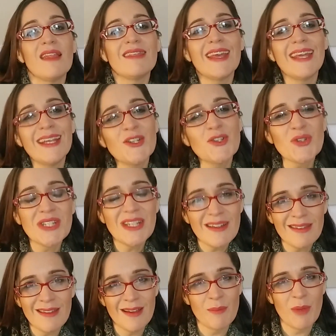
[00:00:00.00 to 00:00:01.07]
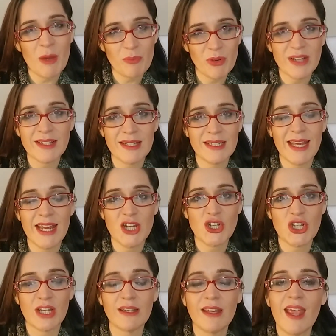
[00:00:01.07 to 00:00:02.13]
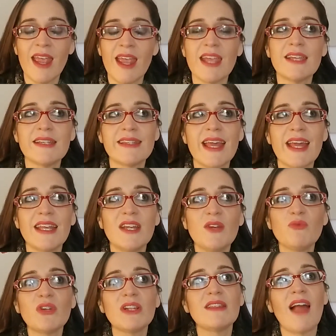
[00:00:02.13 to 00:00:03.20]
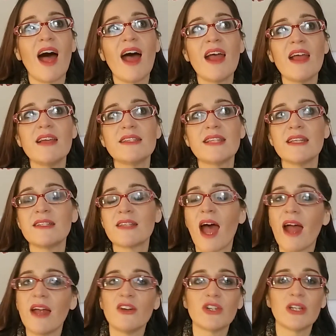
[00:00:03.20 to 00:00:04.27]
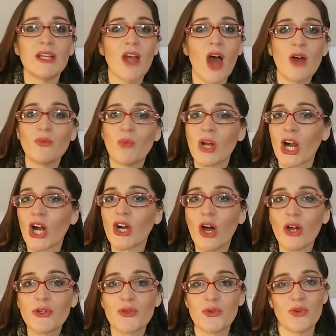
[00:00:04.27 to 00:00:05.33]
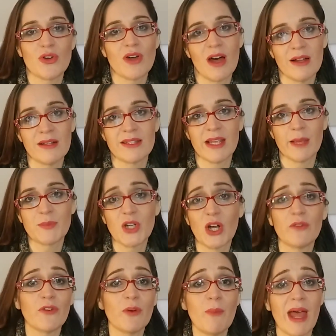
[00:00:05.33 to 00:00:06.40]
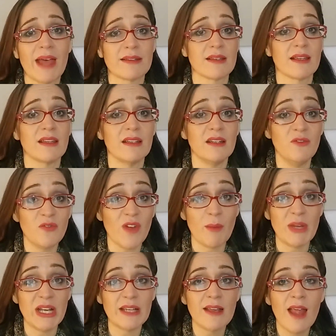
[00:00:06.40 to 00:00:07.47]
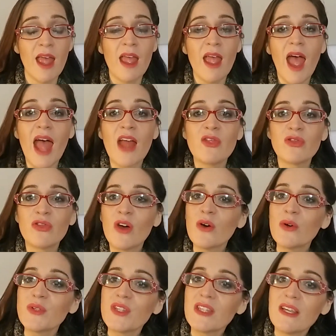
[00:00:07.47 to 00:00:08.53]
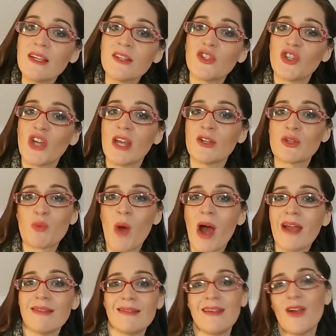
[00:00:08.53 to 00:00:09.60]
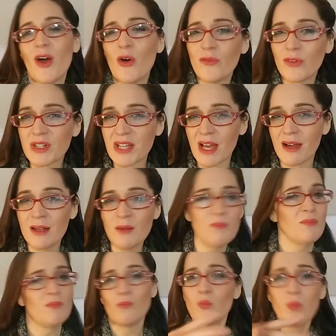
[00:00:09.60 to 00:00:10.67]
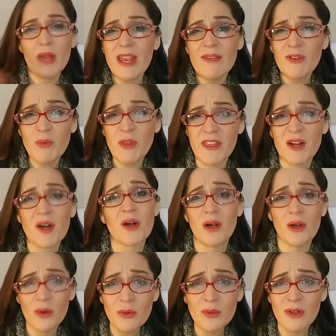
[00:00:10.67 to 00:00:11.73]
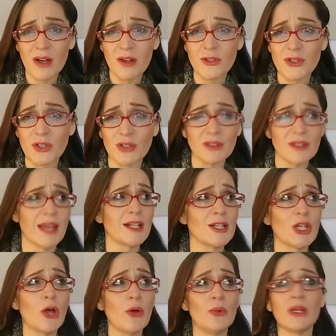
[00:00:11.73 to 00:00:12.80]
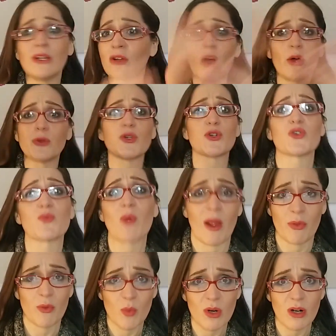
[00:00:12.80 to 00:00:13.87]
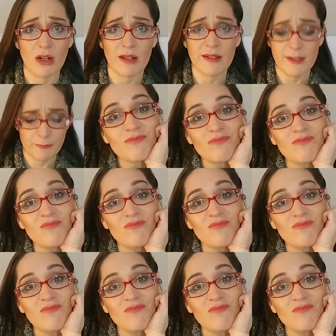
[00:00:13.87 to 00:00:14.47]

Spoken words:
The interesting thing about presentation is that it relies entirely on what our cultural concepts are for masculine and feminine. And those things change widely over time, even within our own culture, let alone in cultures around the world.